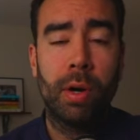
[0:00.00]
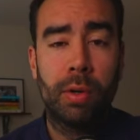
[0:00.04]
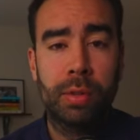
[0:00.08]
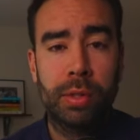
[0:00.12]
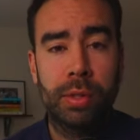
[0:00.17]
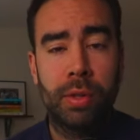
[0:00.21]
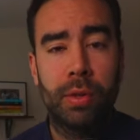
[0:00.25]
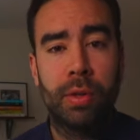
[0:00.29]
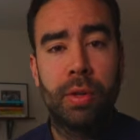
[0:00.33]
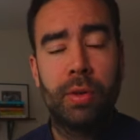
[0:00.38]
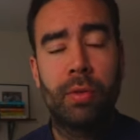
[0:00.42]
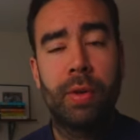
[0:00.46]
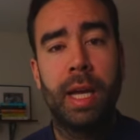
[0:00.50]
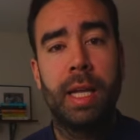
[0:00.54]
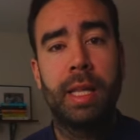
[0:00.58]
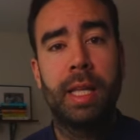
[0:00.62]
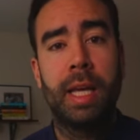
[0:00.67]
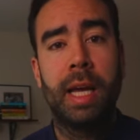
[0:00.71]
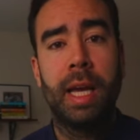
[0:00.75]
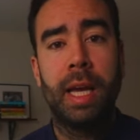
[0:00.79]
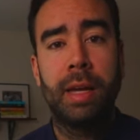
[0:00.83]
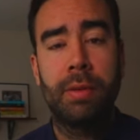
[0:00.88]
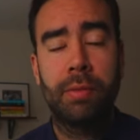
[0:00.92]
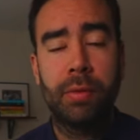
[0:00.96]
also create
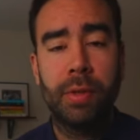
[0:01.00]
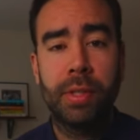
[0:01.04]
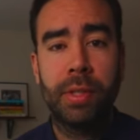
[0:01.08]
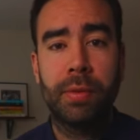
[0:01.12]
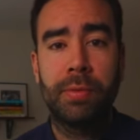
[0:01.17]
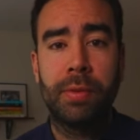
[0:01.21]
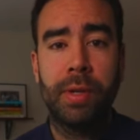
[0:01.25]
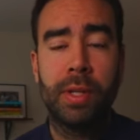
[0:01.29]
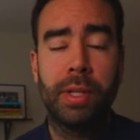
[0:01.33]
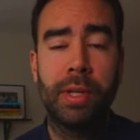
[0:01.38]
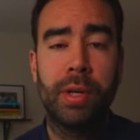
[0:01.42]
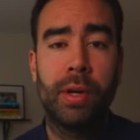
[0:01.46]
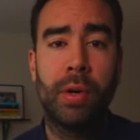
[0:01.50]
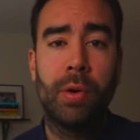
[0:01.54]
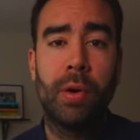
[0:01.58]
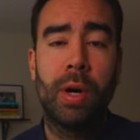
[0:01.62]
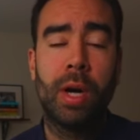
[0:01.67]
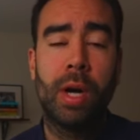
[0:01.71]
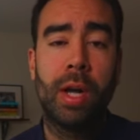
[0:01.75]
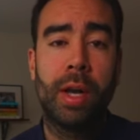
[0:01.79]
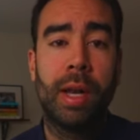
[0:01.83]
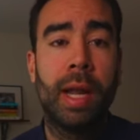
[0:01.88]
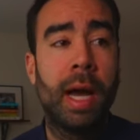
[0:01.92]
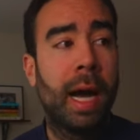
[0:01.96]
a future video
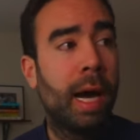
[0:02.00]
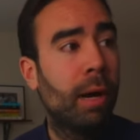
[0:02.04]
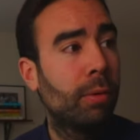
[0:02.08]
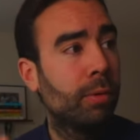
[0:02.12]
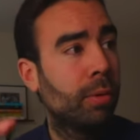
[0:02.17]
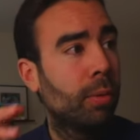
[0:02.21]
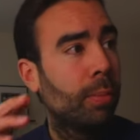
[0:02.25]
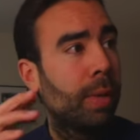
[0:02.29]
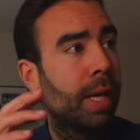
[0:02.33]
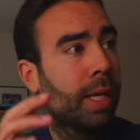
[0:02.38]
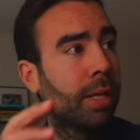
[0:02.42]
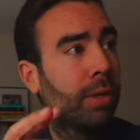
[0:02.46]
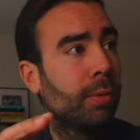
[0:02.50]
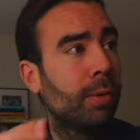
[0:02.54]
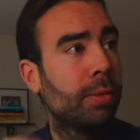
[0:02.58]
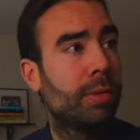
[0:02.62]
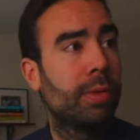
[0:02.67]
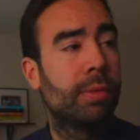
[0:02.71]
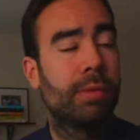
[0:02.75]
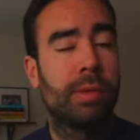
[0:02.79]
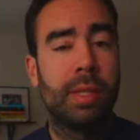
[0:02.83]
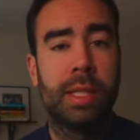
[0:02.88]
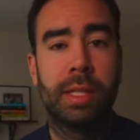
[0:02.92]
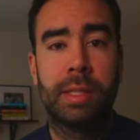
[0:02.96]
on how to make use
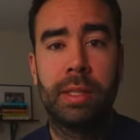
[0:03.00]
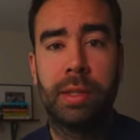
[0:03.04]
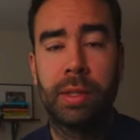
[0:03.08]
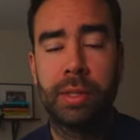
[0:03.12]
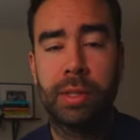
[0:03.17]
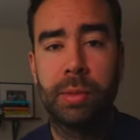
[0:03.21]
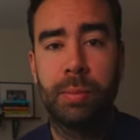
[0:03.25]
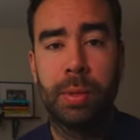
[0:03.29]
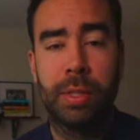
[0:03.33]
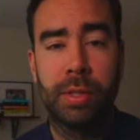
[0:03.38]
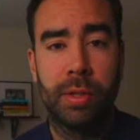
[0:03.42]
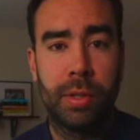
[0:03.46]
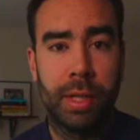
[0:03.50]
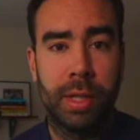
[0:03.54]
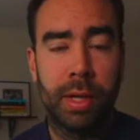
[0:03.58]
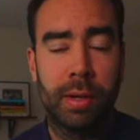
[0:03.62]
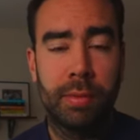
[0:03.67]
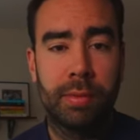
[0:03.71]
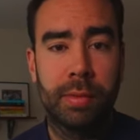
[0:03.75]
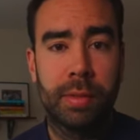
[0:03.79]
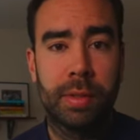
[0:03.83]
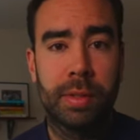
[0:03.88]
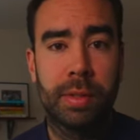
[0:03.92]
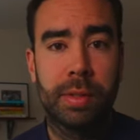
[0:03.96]
of this customer journey
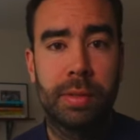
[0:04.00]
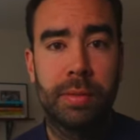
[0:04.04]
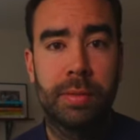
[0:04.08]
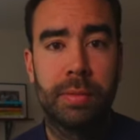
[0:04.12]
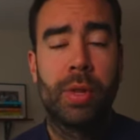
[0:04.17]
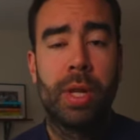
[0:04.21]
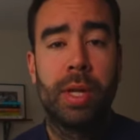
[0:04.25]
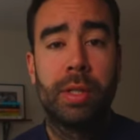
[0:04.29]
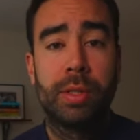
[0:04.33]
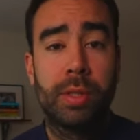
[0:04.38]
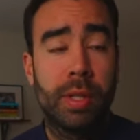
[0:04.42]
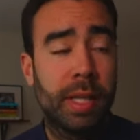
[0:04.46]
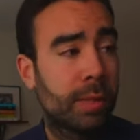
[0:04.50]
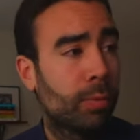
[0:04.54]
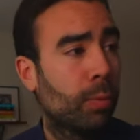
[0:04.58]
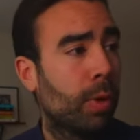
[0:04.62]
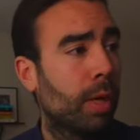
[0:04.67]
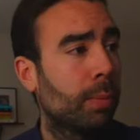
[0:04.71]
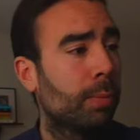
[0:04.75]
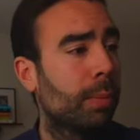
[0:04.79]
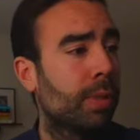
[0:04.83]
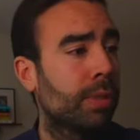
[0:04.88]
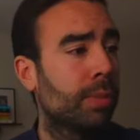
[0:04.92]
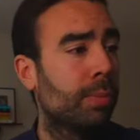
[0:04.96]
canvas. So that's
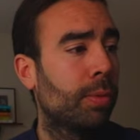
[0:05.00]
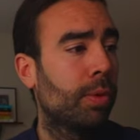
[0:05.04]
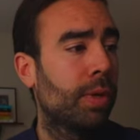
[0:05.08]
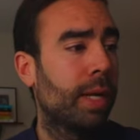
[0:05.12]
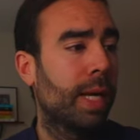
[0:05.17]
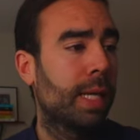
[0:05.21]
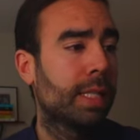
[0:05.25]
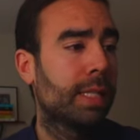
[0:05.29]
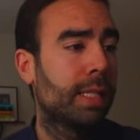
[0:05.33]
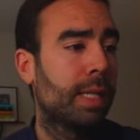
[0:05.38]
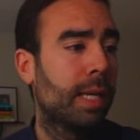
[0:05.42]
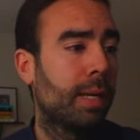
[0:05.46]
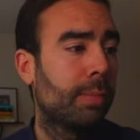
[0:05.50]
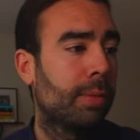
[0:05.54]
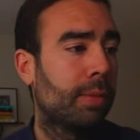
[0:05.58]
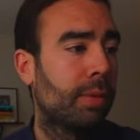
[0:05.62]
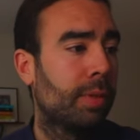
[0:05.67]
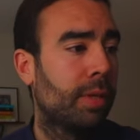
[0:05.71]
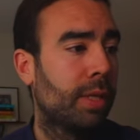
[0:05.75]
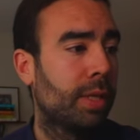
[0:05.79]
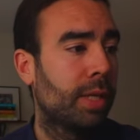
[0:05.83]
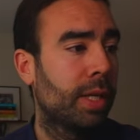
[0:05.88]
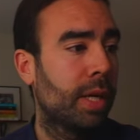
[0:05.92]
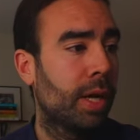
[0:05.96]
one possible next step.
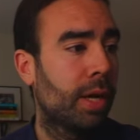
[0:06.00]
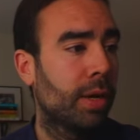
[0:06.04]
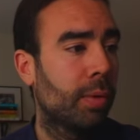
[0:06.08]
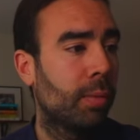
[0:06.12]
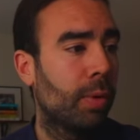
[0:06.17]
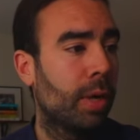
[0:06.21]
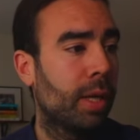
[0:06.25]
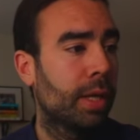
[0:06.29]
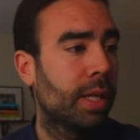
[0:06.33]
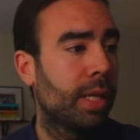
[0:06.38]
The other one